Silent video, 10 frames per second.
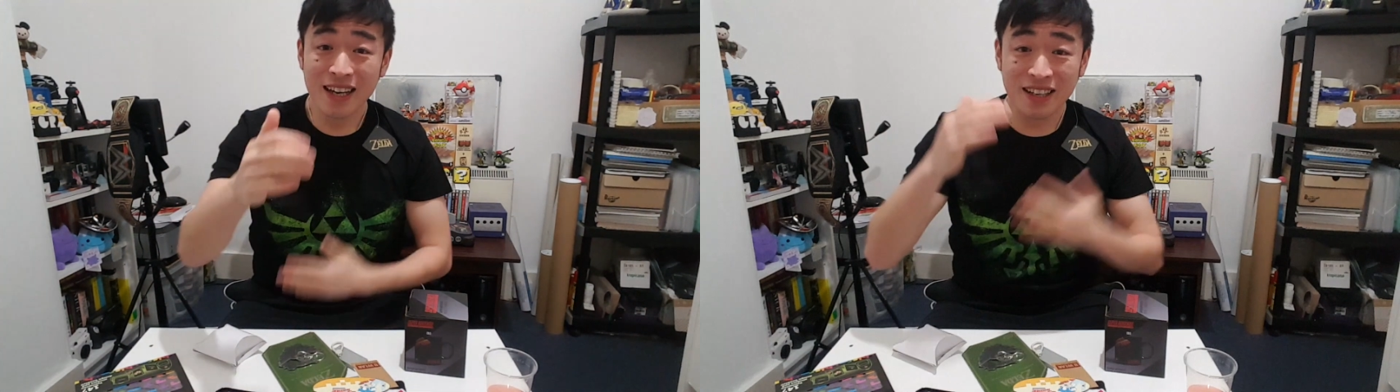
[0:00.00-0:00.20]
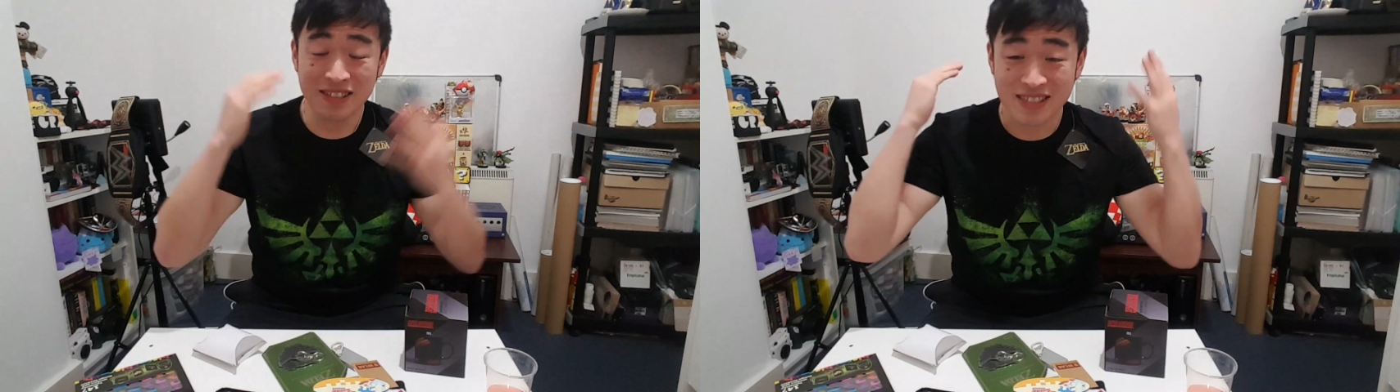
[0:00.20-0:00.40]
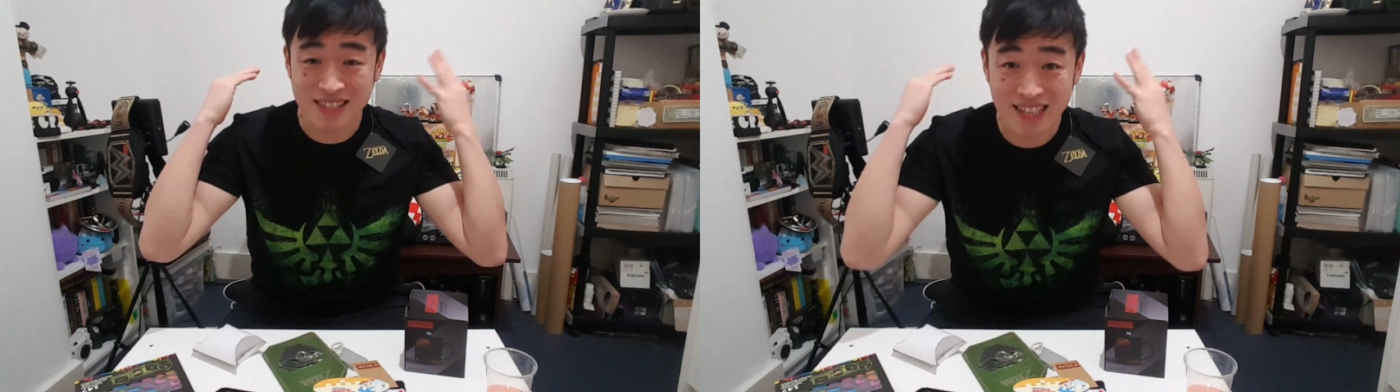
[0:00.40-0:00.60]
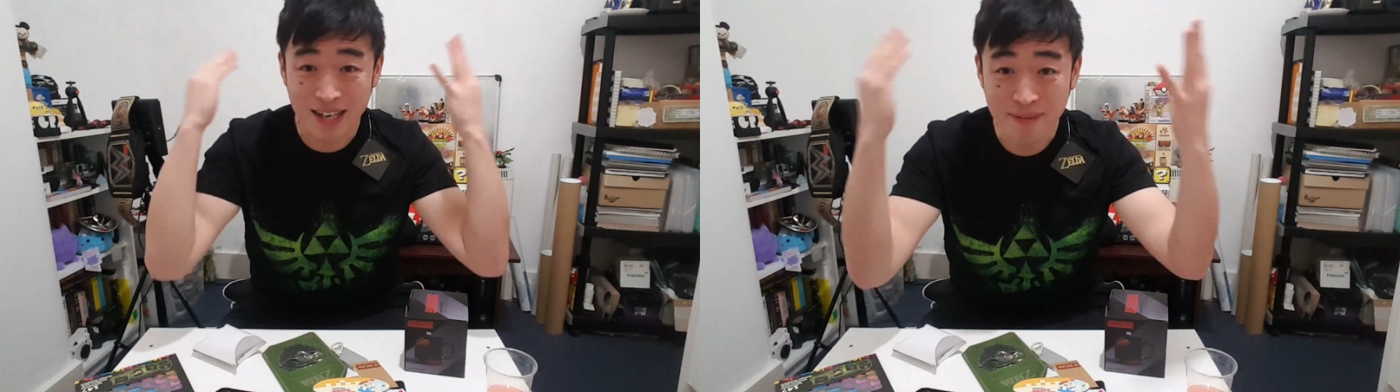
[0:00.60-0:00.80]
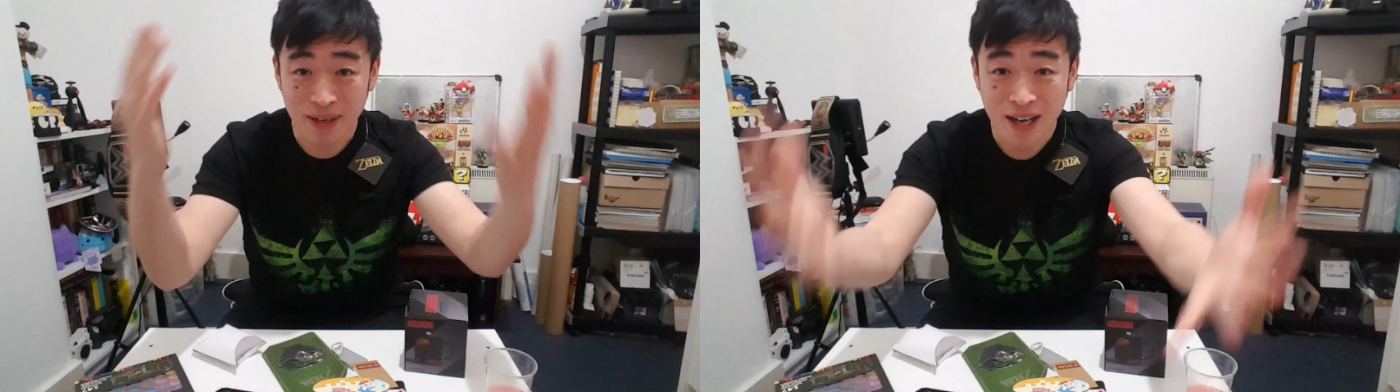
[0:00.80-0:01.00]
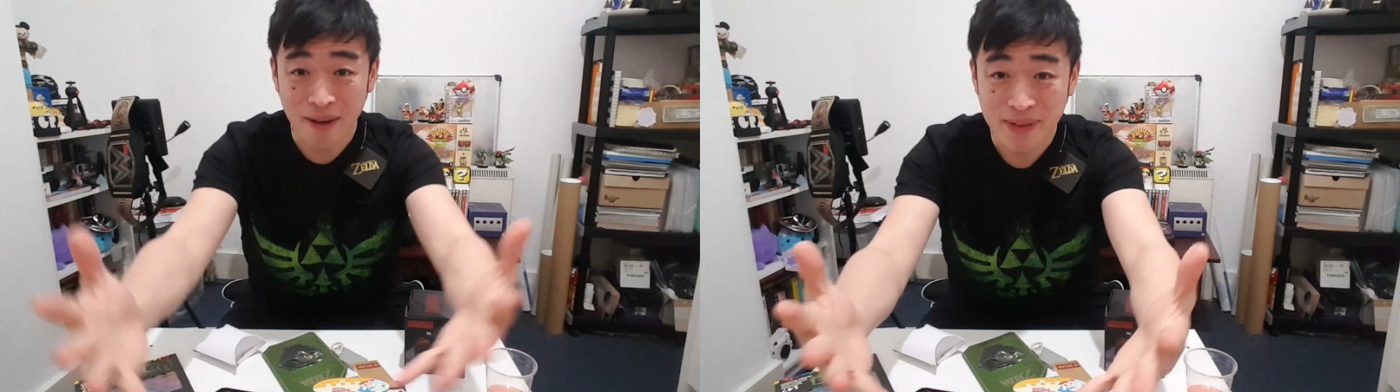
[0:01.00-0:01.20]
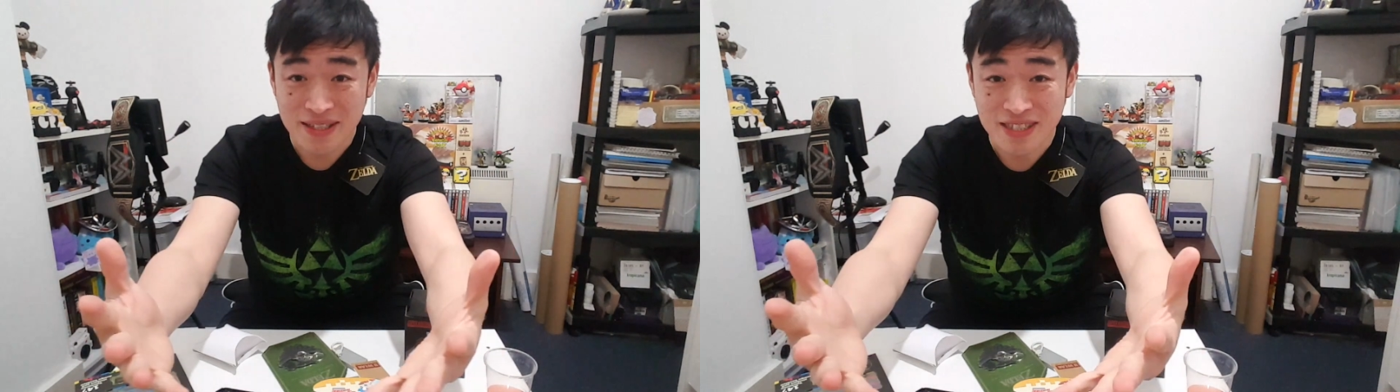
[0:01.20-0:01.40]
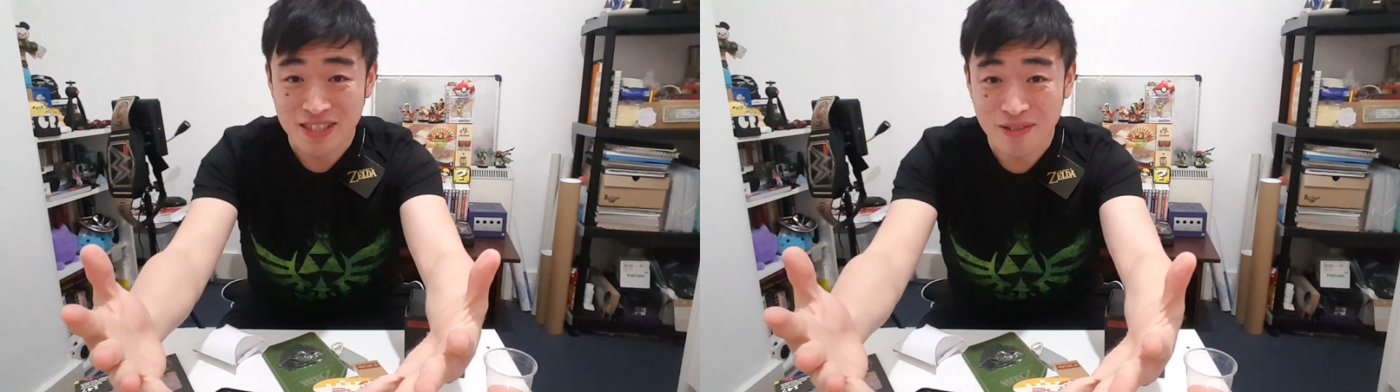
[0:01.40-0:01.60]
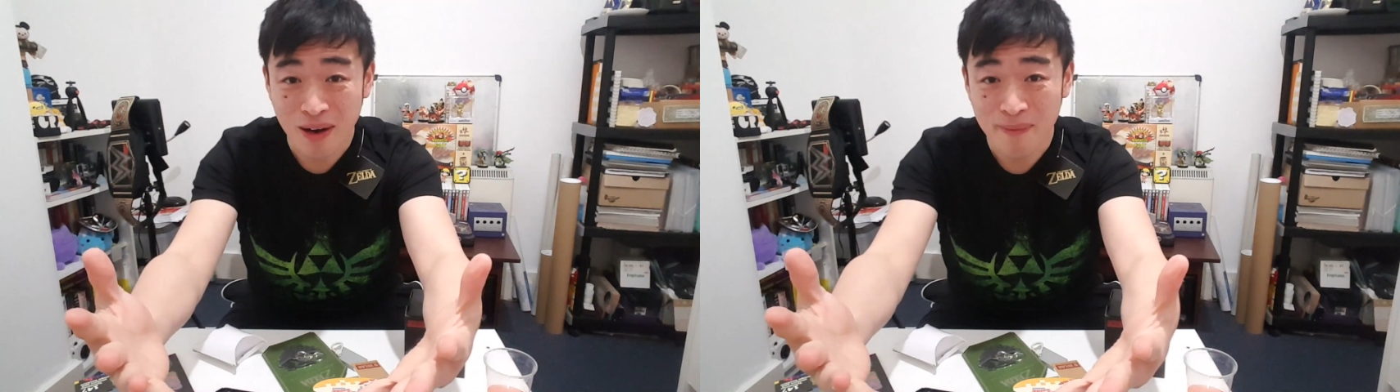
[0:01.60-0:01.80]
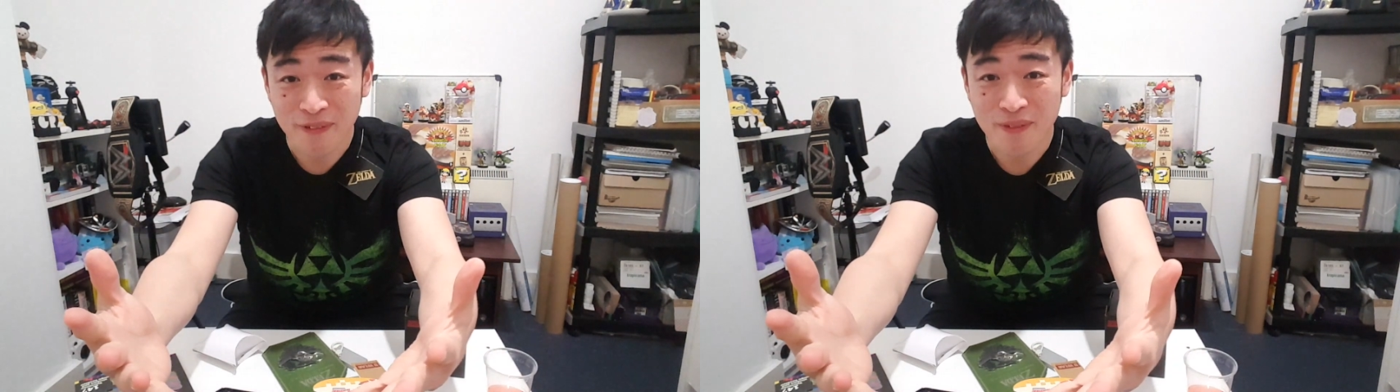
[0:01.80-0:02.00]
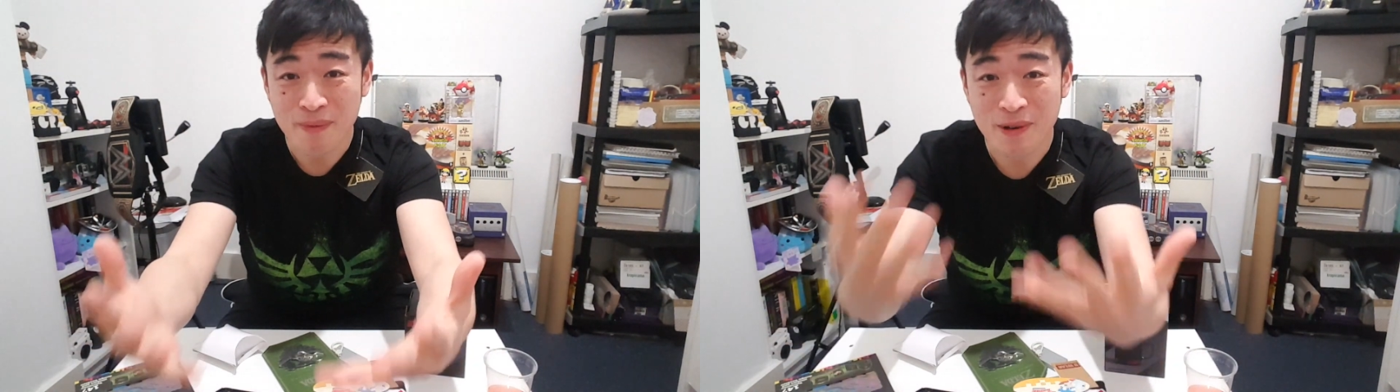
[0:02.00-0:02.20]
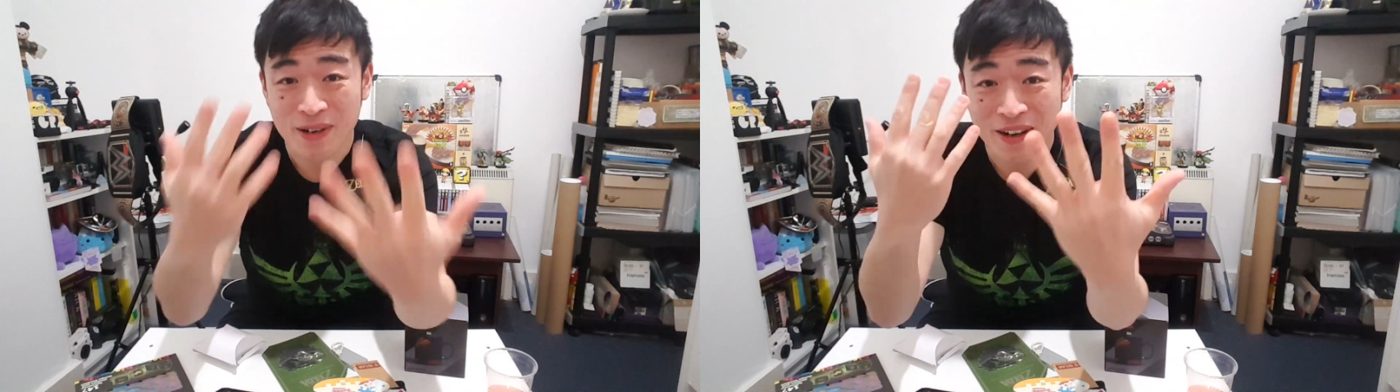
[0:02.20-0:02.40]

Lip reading: Consider becoming a subscriber for more